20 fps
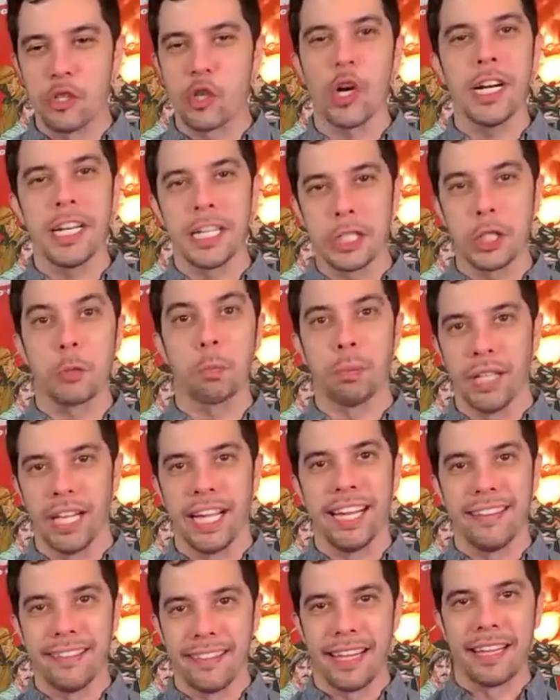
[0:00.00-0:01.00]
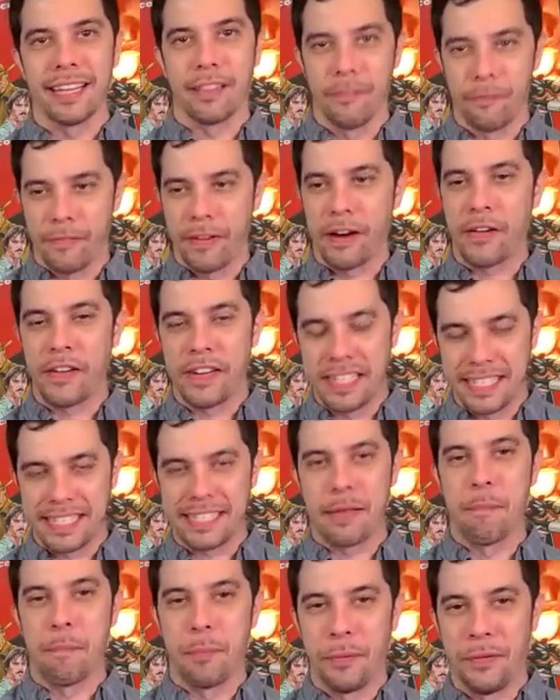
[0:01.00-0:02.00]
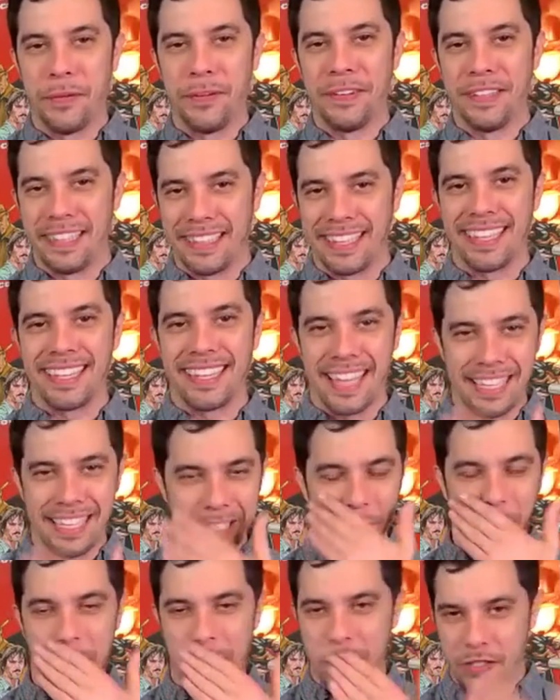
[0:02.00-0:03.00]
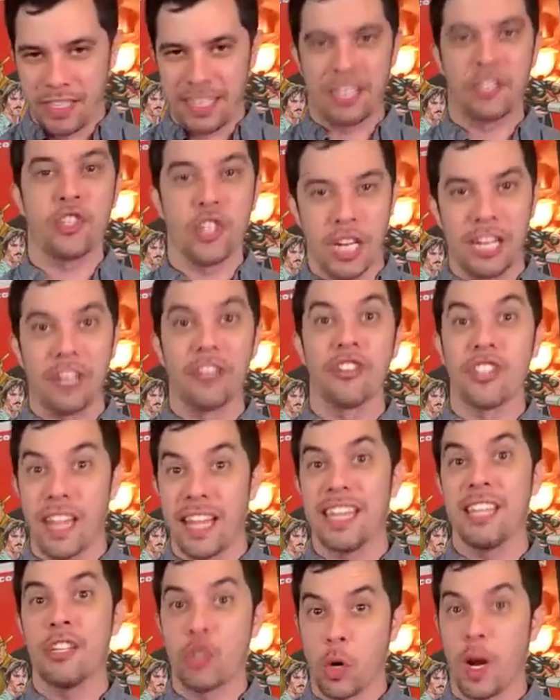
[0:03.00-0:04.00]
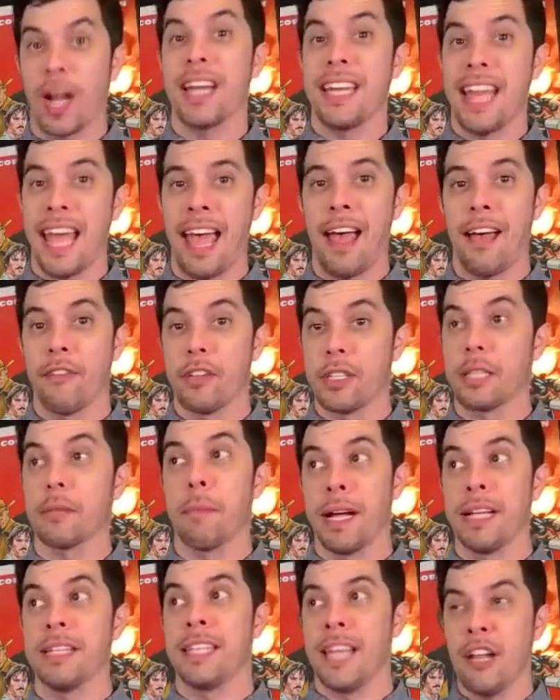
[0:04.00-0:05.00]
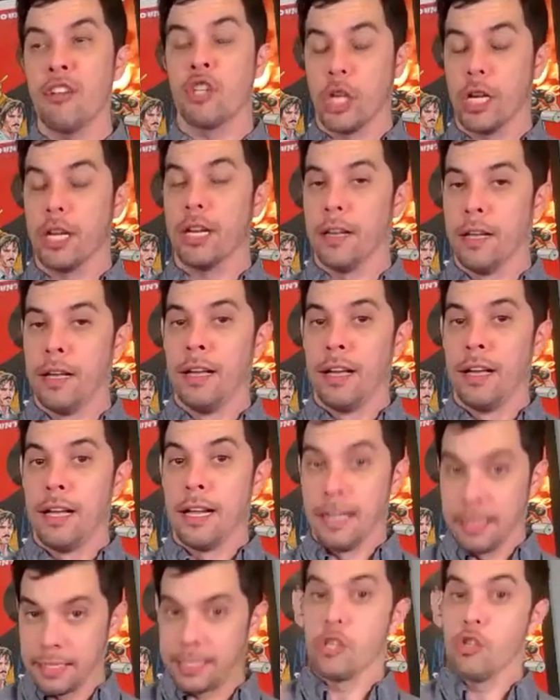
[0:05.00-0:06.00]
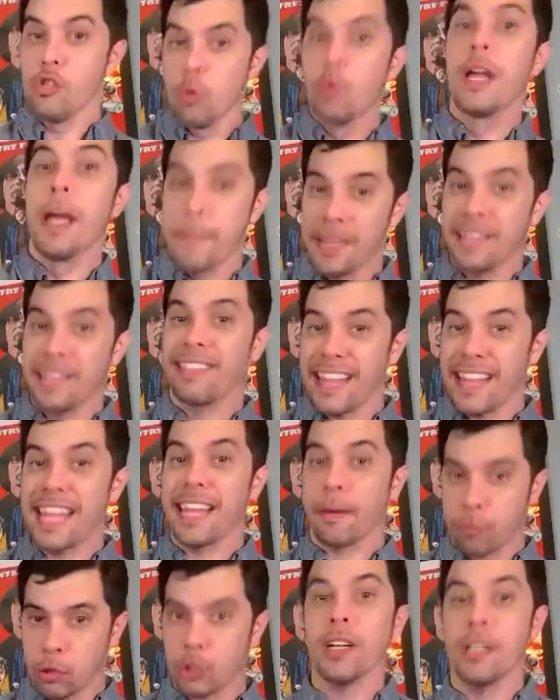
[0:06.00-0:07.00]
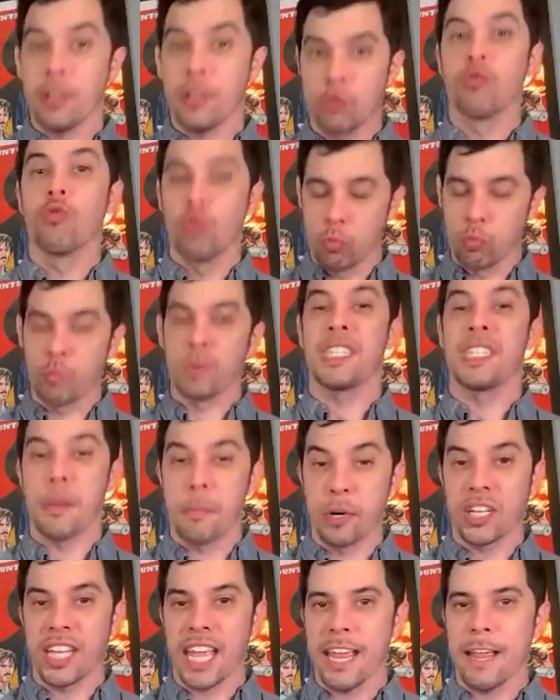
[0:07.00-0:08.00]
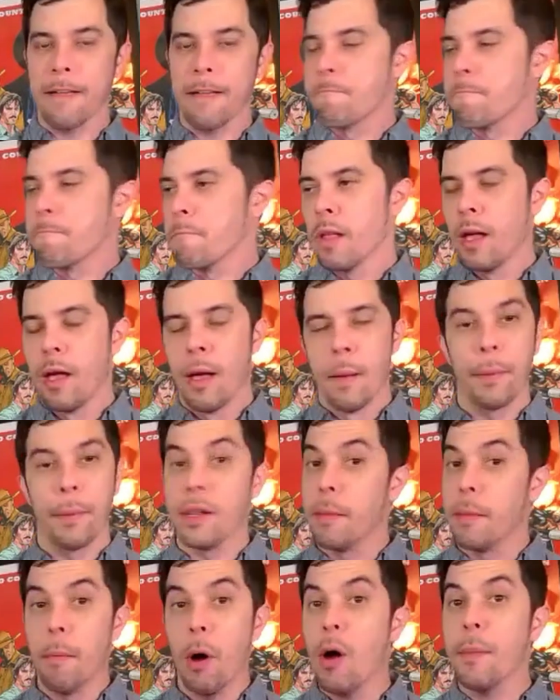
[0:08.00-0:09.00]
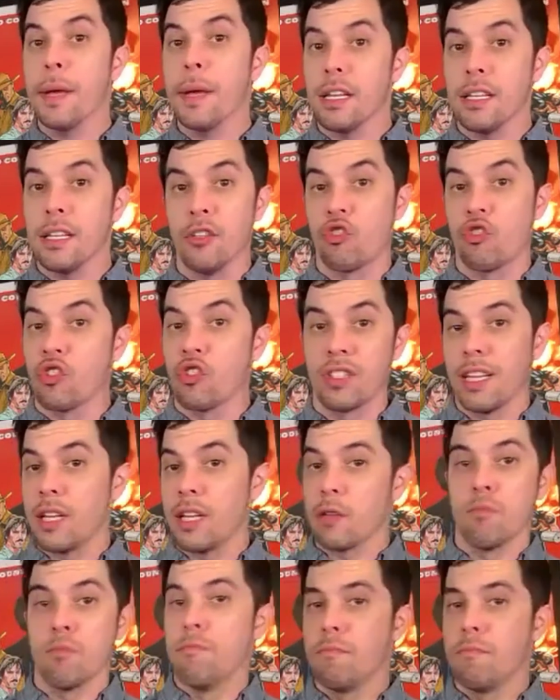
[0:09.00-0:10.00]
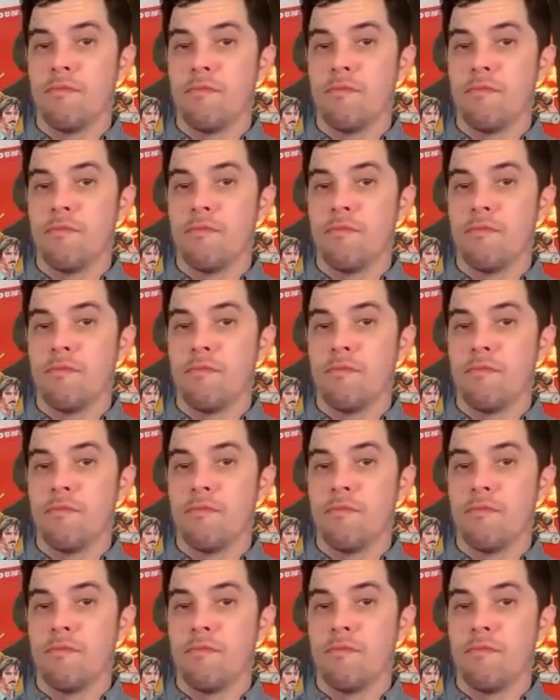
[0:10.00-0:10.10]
trying to explain like the very simple just exchange that he tried to have. He's like, my intention is you give me a thing, I'm trying to reciprocate. But in the moment, he's just like, you